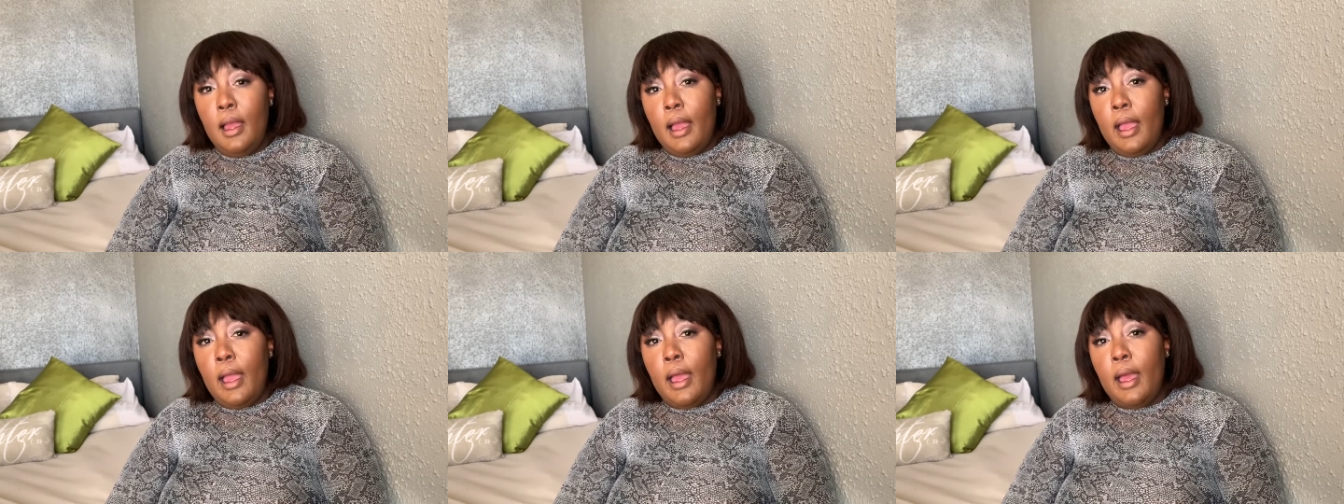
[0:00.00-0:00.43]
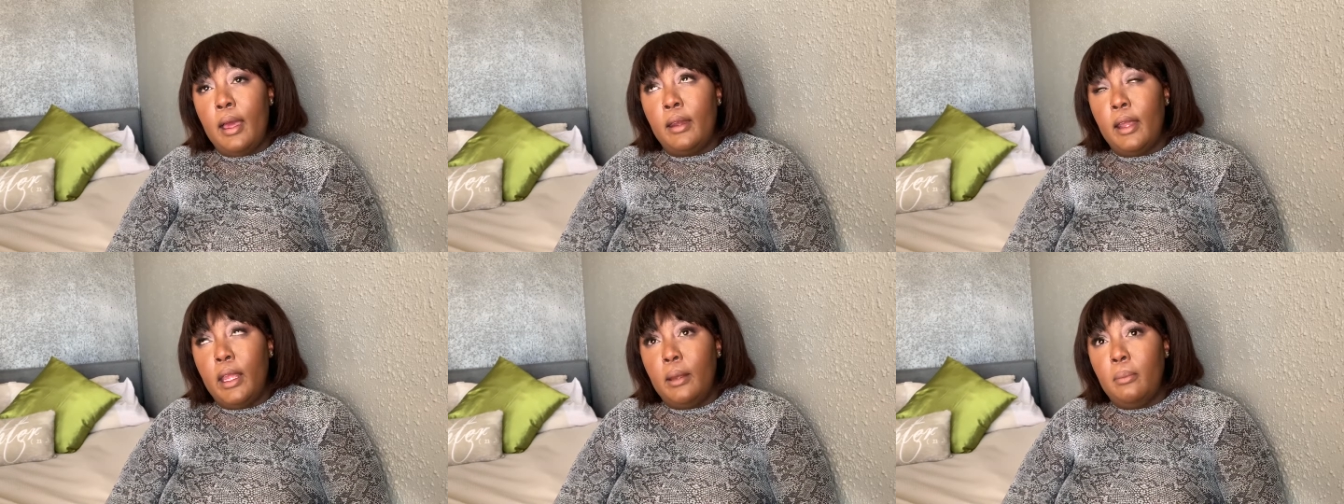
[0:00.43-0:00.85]
I had
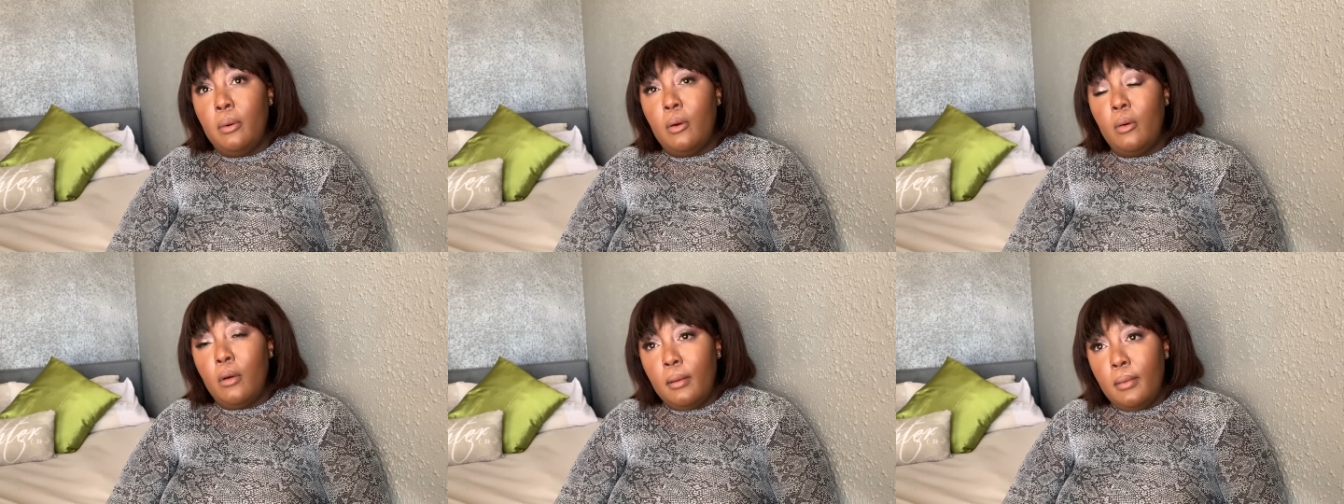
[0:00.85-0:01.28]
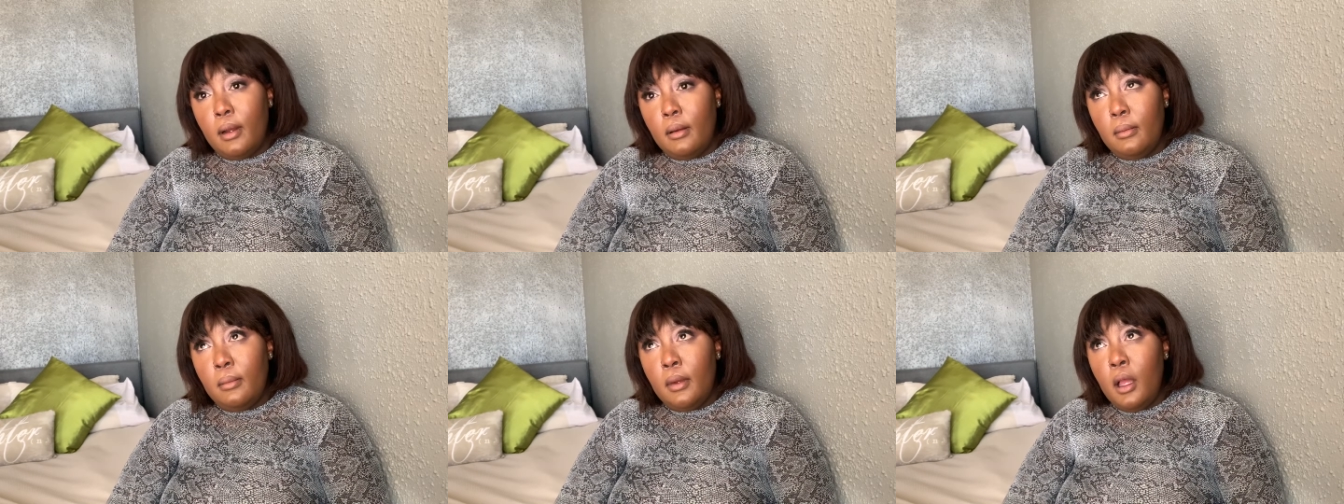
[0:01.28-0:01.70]
a
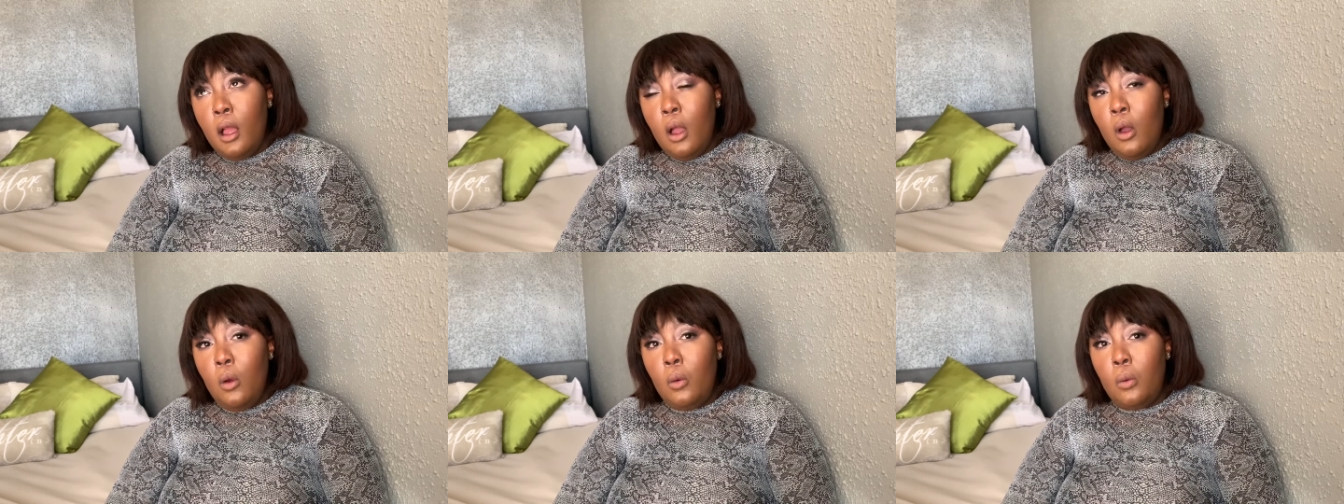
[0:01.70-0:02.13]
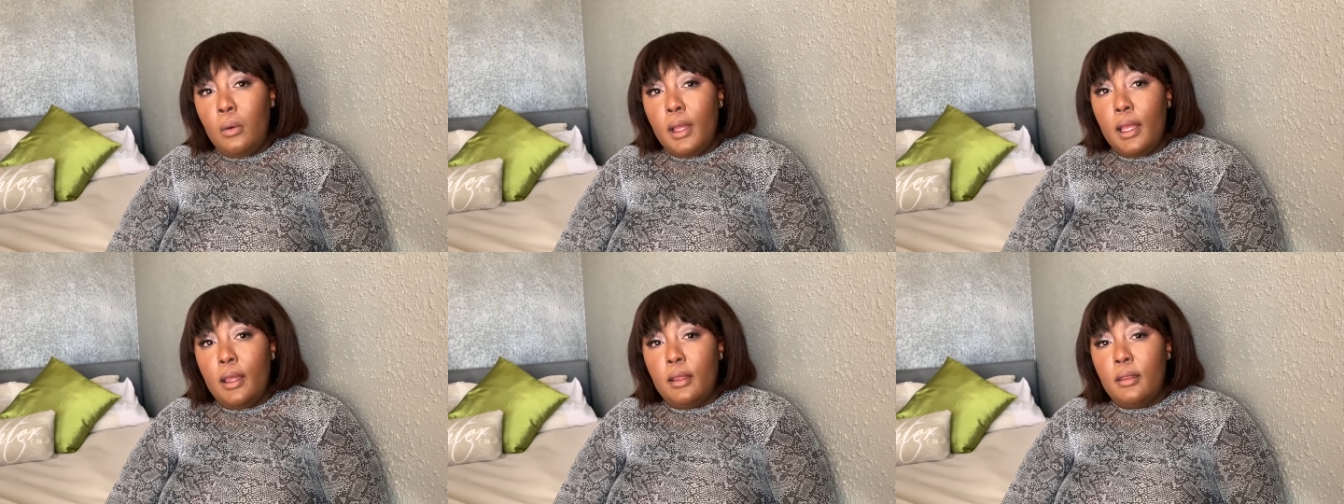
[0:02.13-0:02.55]
problem
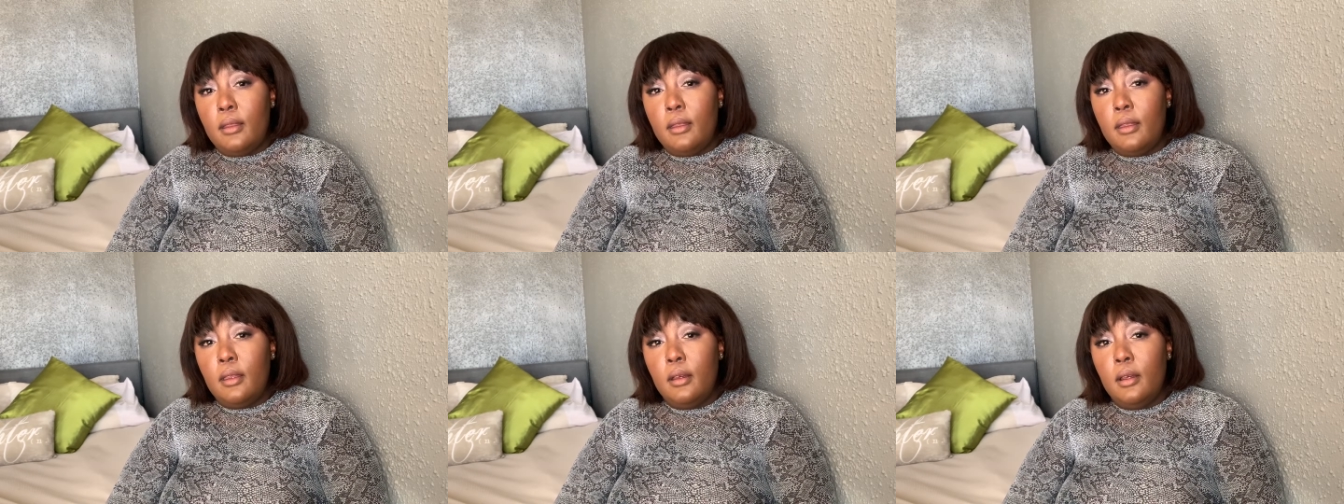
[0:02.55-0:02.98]
with